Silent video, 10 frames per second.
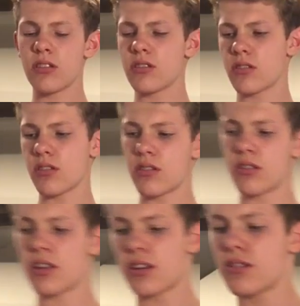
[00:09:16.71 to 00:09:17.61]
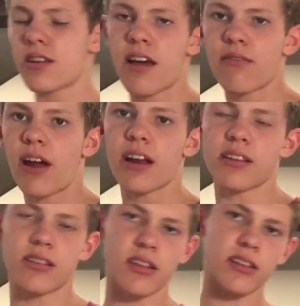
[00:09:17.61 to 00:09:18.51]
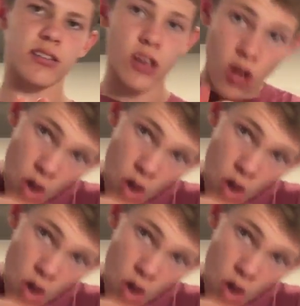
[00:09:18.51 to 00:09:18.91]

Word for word: just let's just dive right into this.